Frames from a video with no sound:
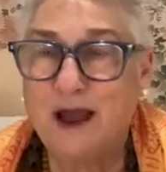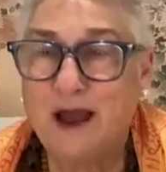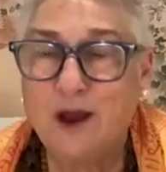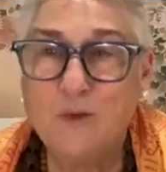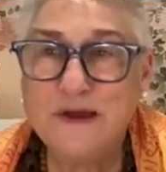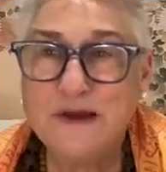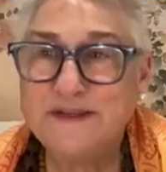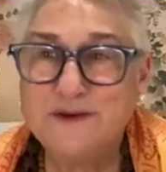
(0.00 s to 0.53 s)
I
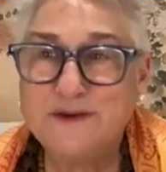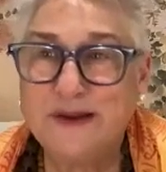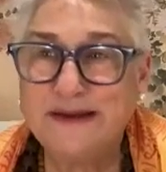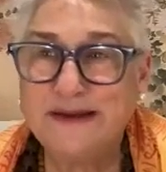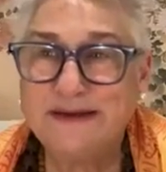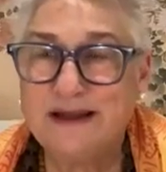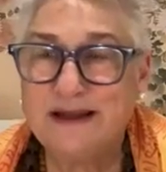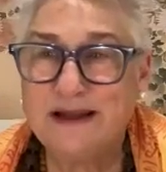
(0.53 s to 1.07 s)
wasted
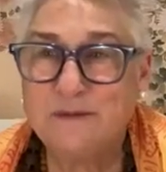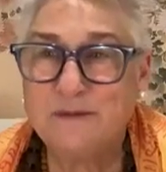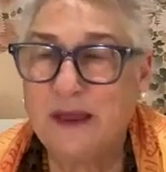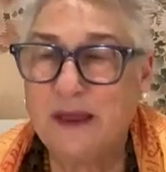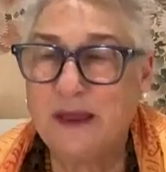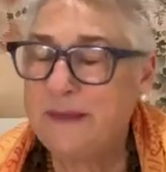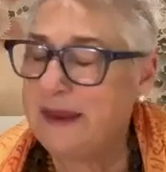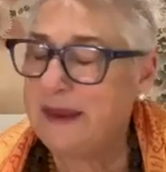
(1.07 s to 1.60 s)
my time.
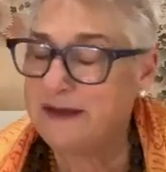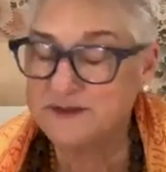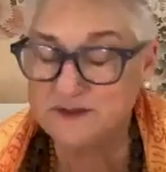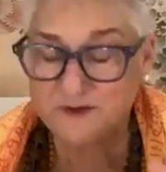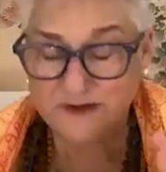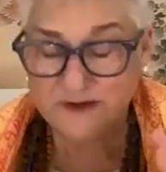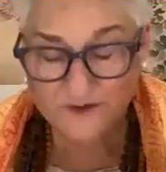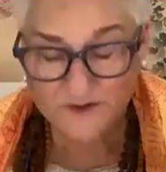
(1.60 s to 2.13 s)
And the
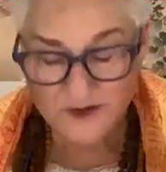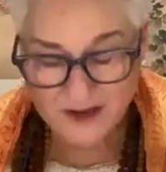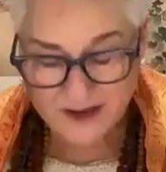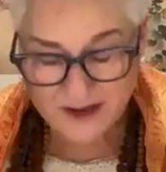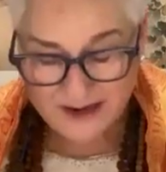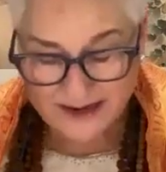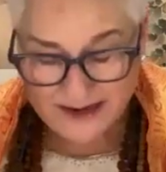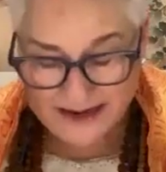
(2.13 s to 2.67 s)
answer is,
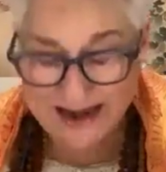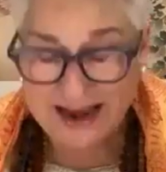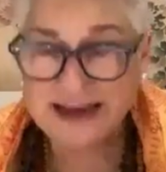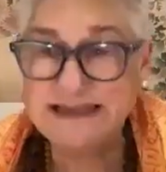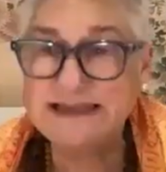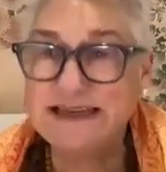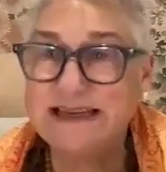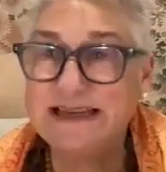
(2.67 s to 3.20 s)

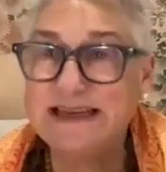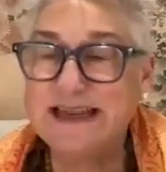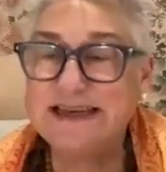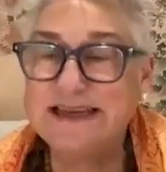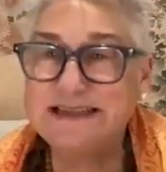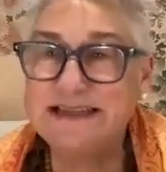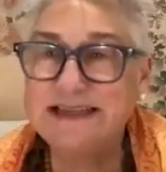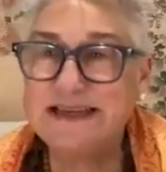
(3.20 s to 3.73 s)
neti,
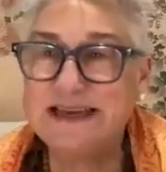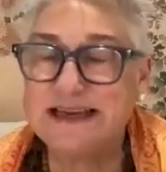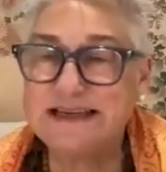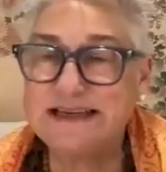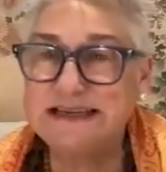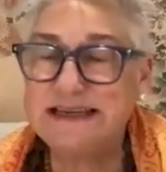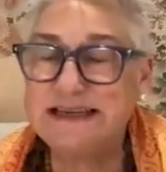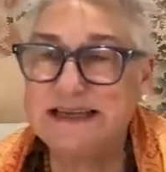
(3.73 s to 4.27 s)
neti,
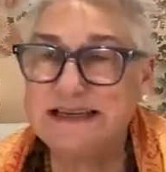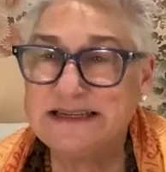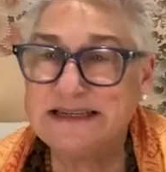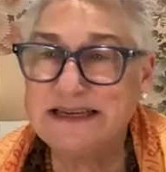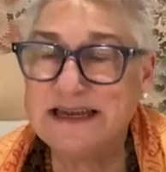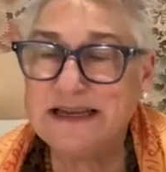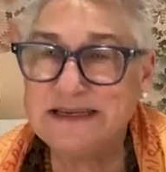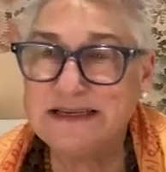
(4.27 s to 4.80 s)
neti,
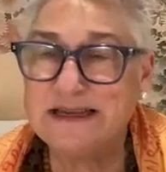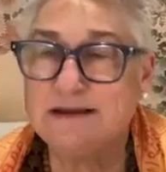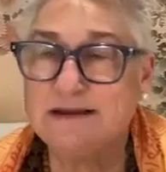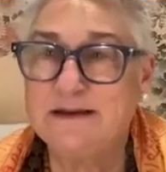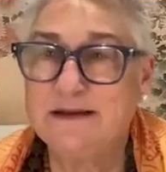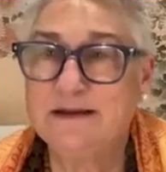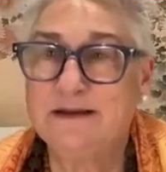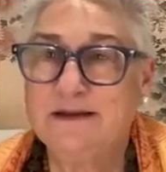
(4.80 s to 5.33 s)
neti, neti.
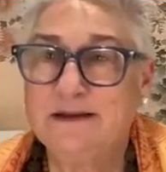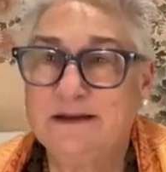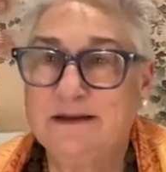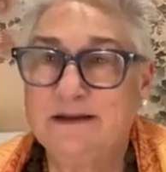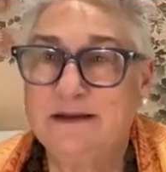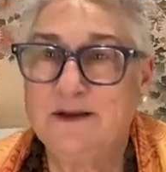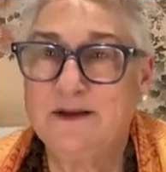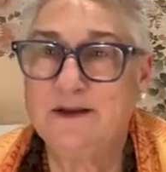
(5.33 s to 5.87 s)

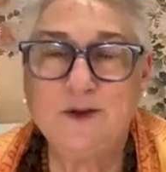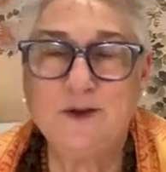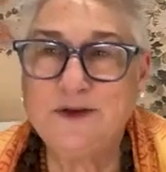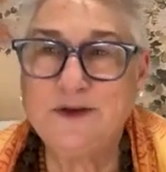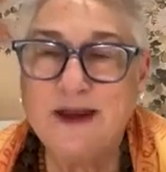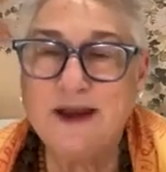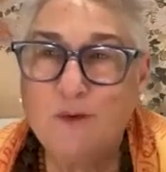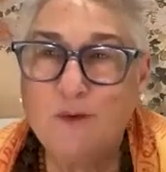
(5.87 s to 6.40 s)
You
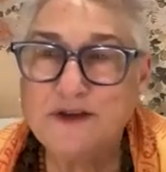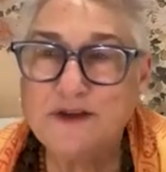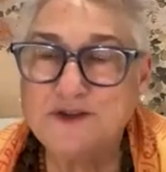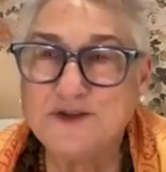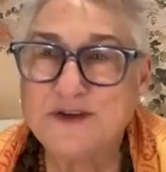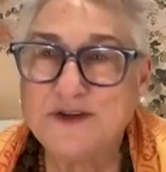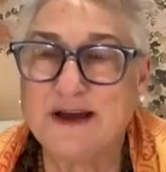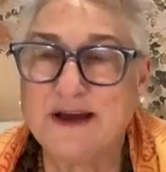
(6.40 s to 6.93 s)
did not
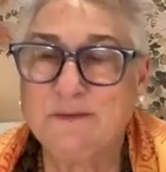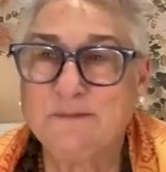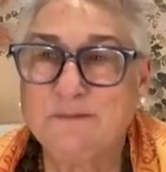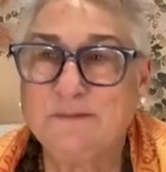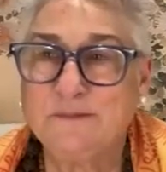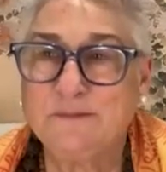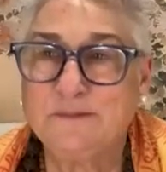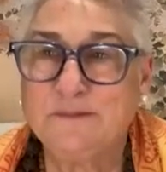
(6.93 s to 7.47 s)
waste your time.
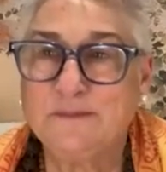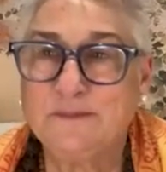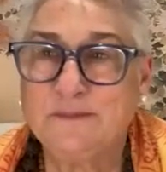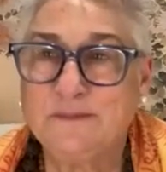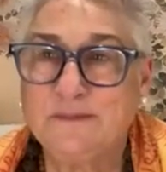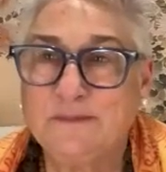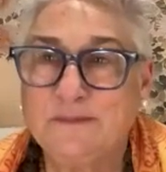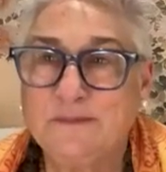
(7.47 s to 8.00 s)

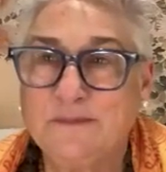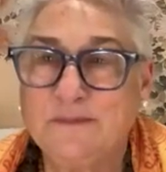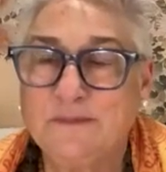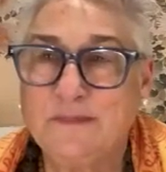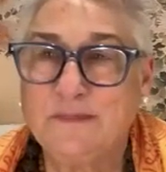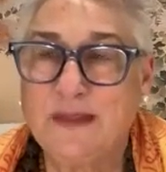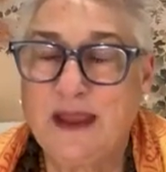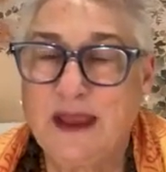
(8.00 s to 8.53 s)

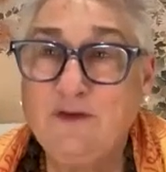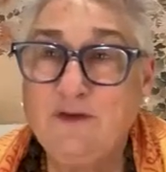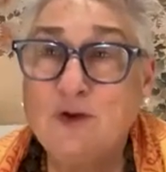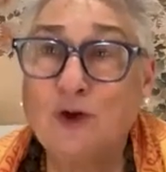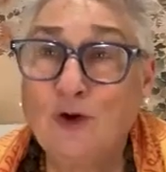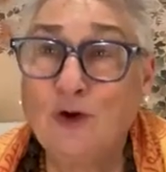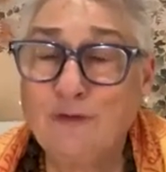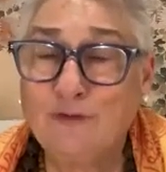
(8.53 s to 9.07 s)
Have you
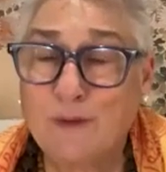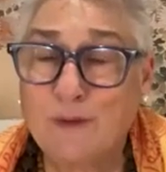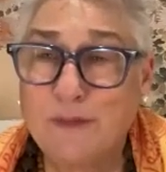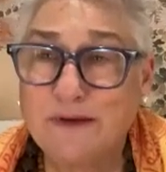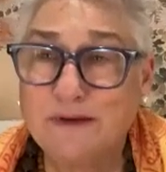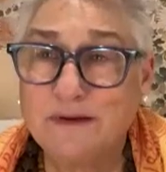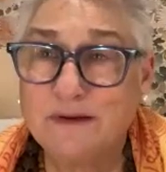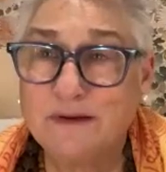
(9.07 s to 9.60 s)
learned from
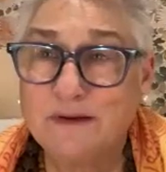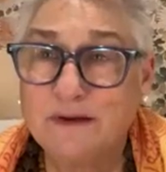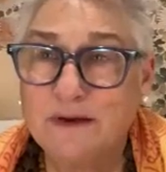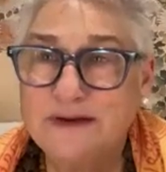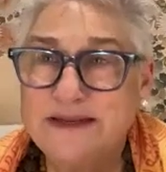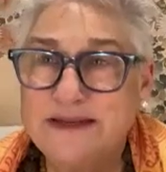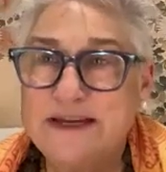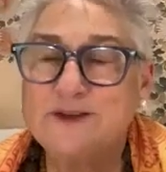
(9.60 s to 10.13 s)
it?
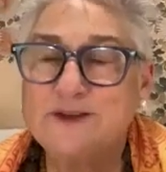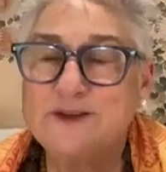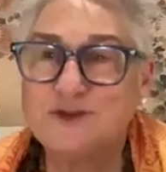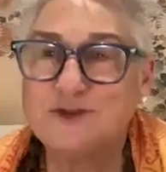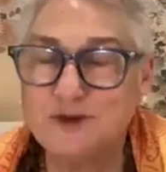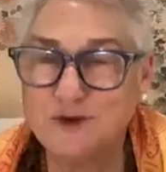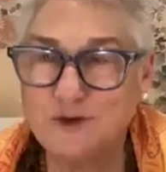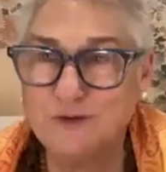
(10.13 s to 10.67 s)
Did it
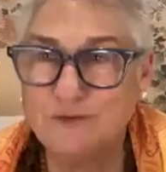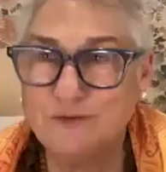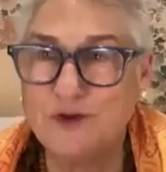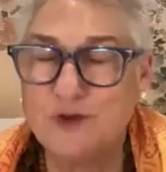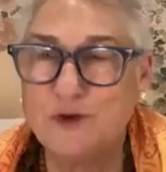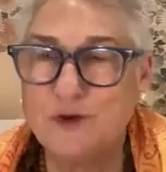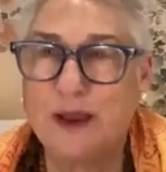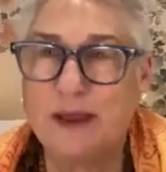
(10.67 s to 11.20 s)
serve
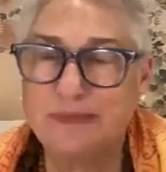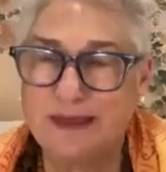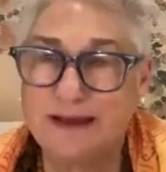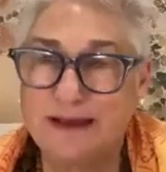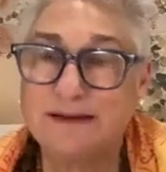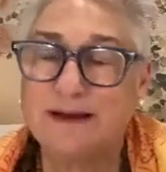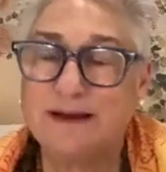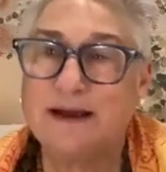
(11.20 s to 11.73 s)
you at
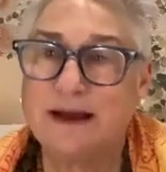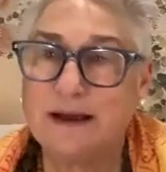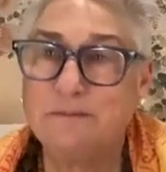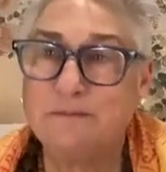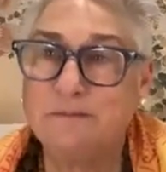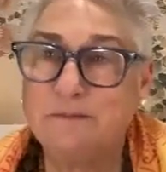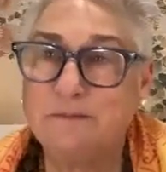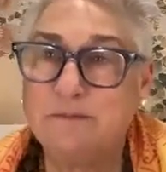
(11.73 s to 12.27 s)
that time?